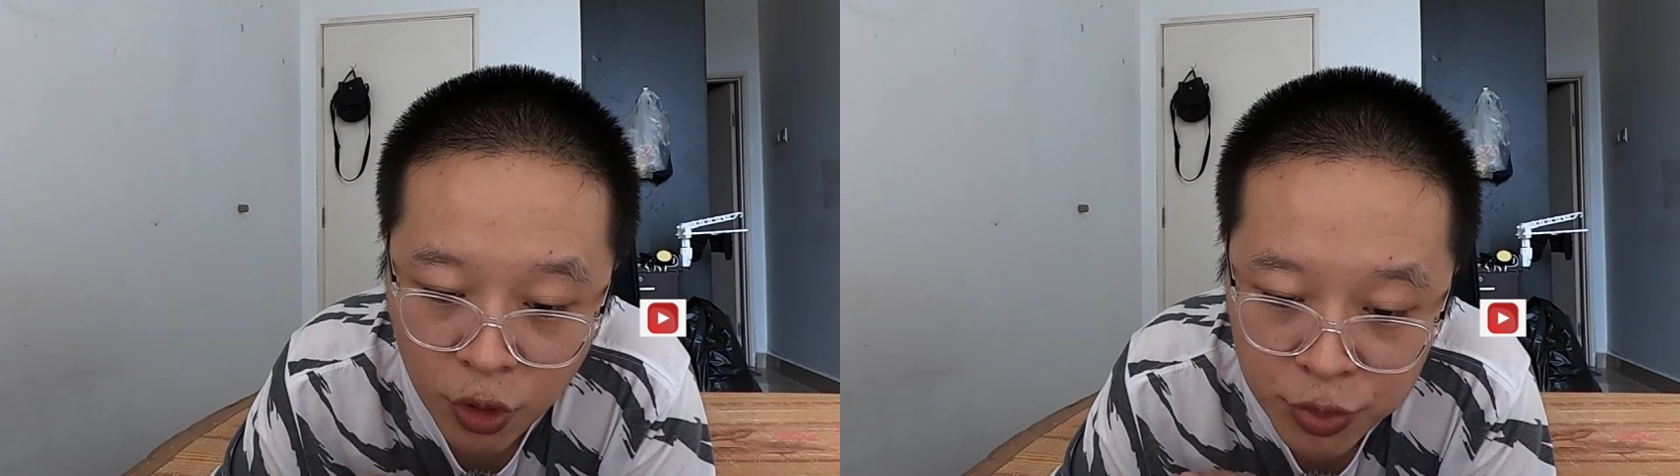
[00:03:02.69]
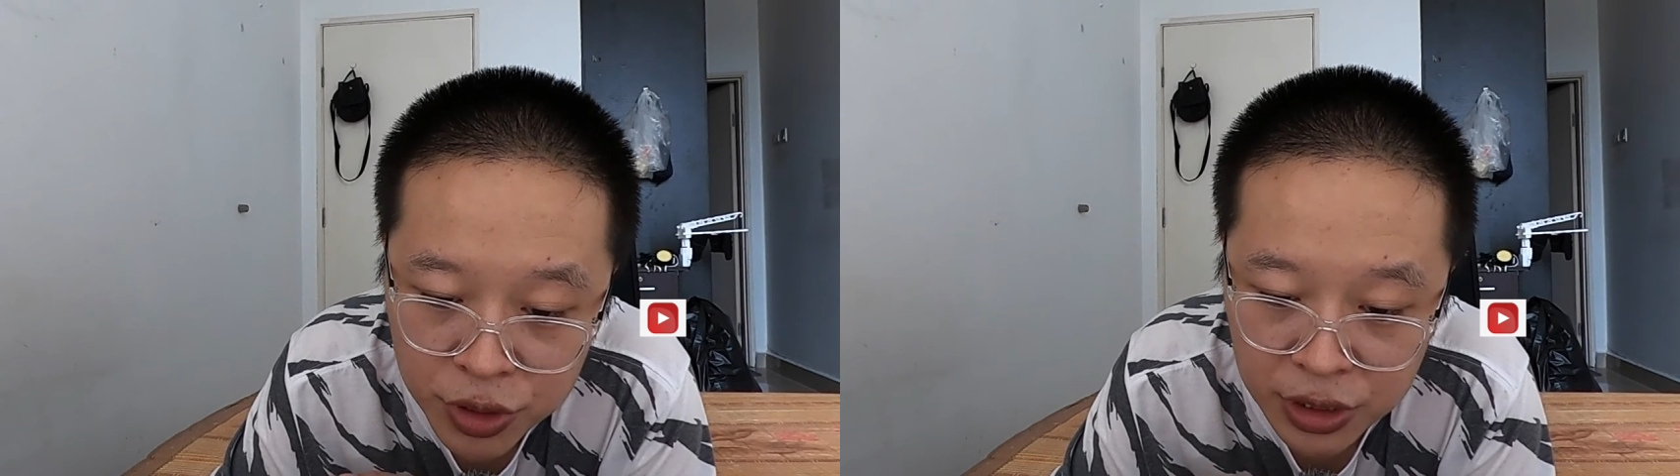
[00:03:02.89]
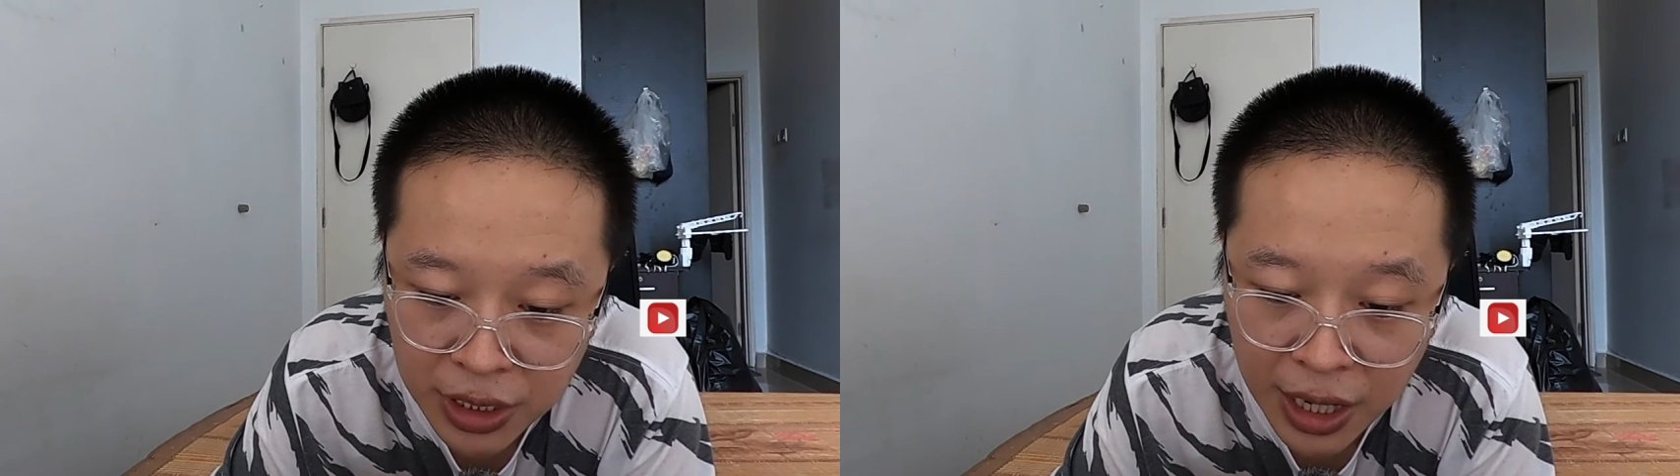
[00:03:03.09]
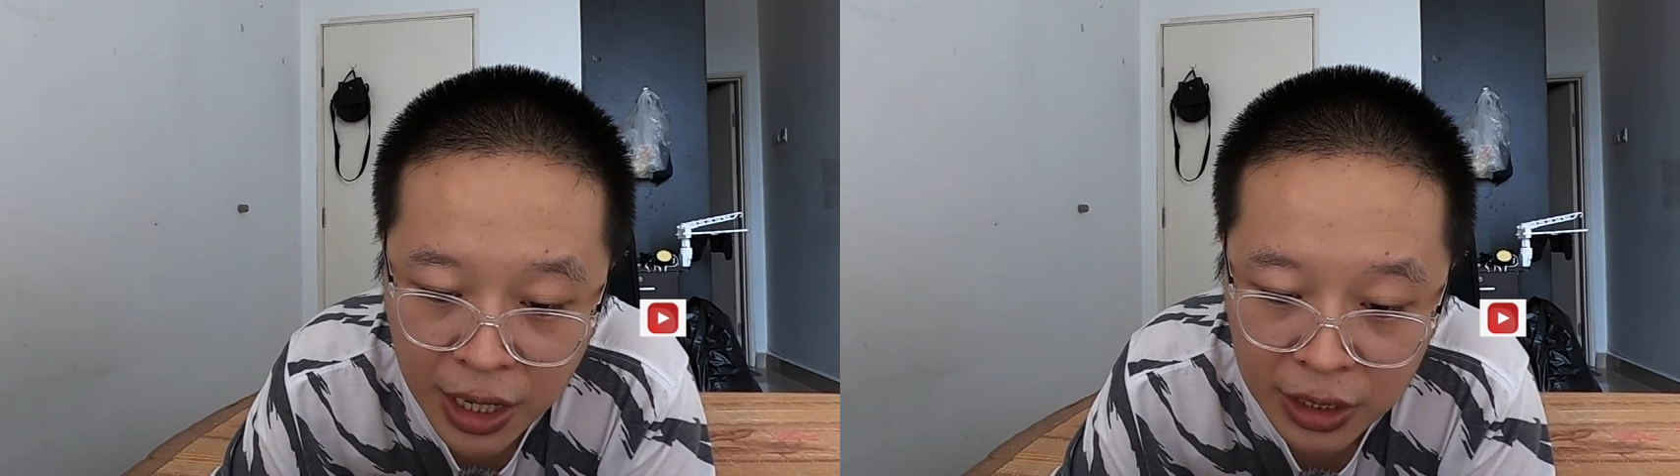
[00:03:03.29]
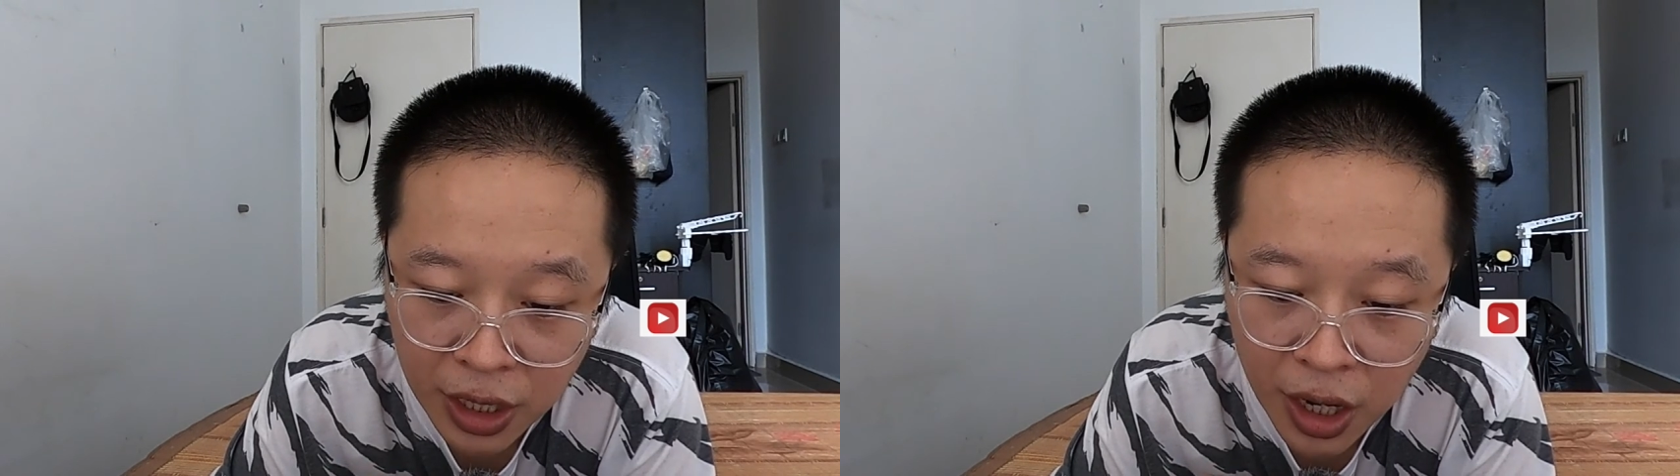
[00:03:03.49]
option
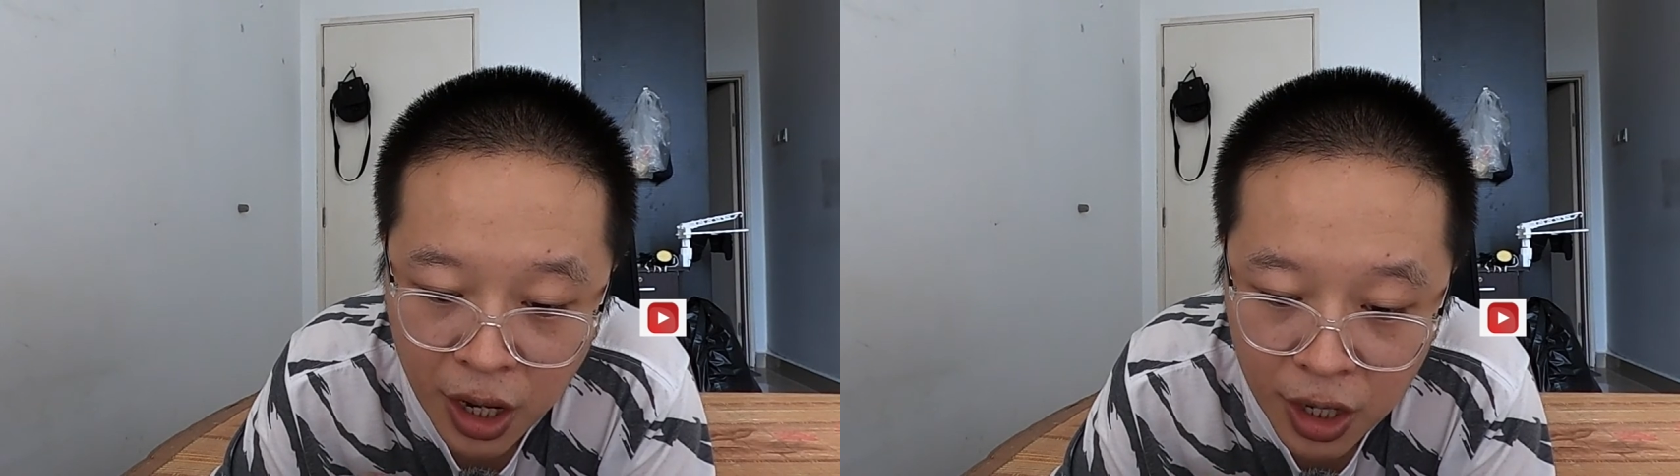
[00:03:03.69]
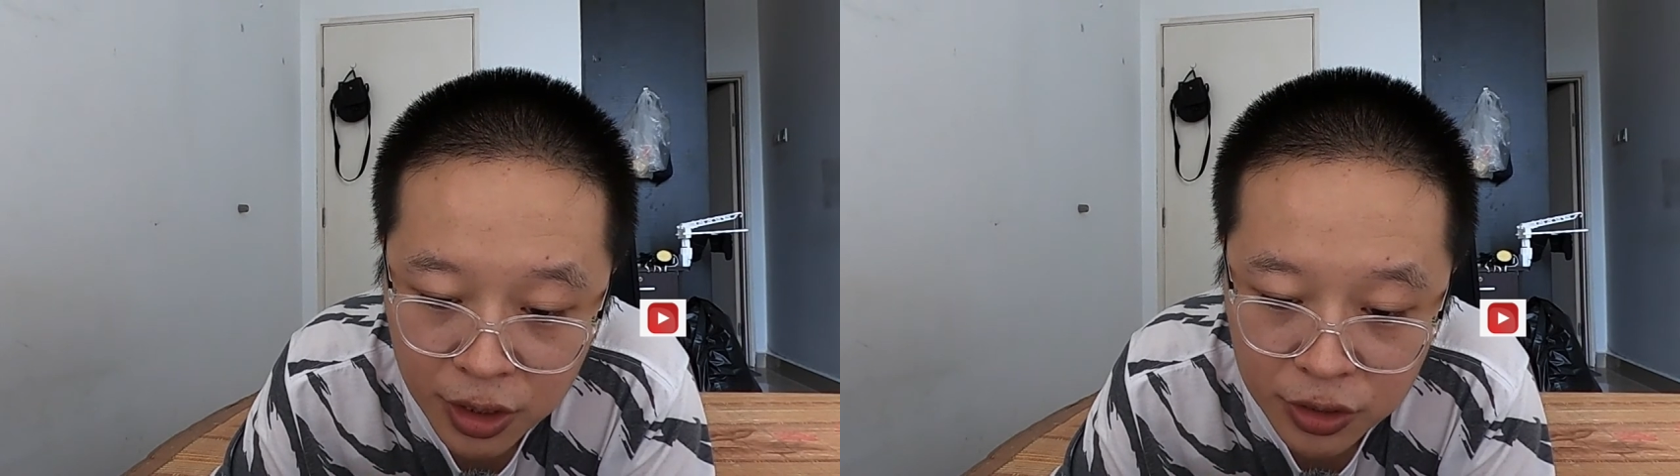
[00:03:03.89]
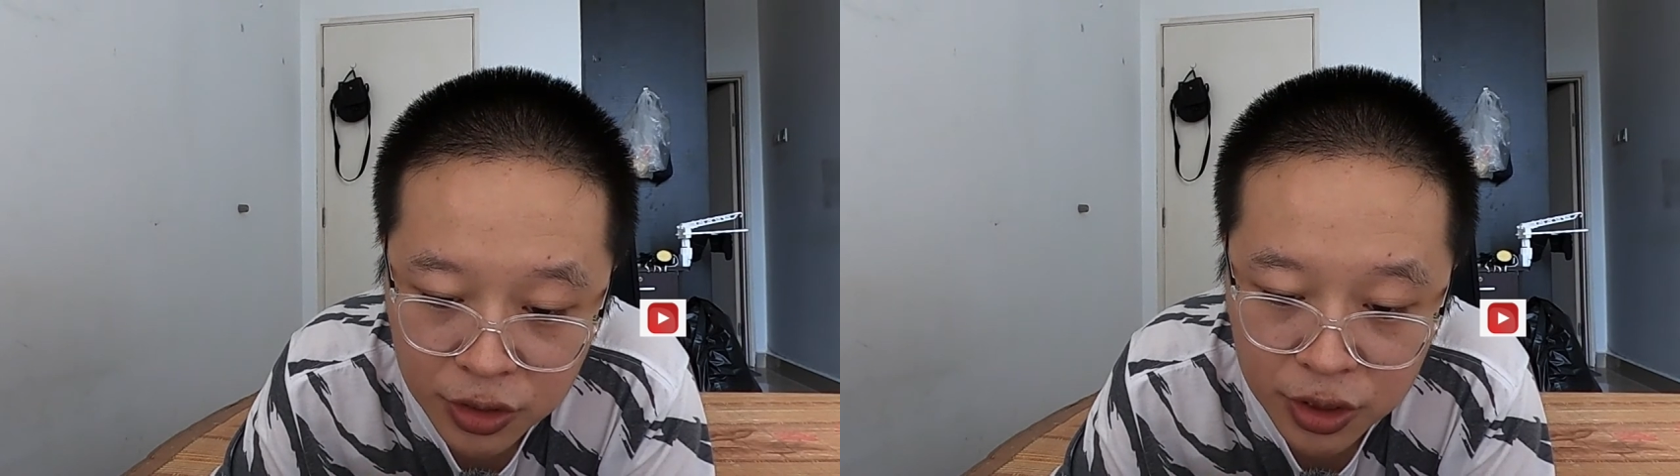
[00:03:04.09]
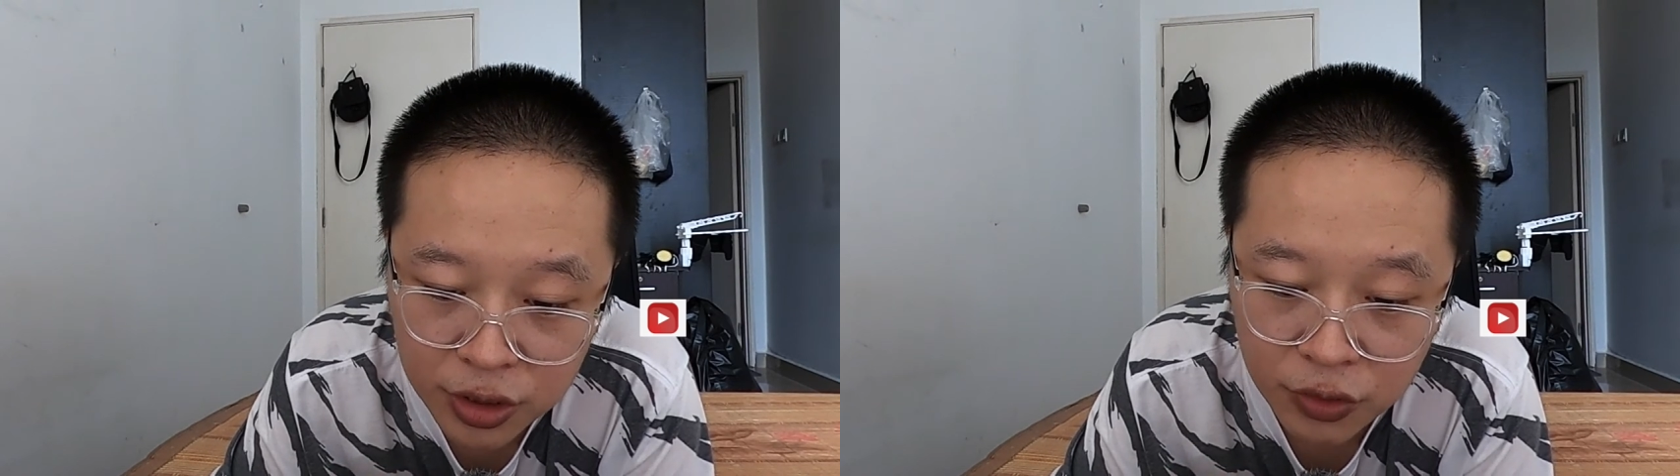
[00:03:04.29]
and aren't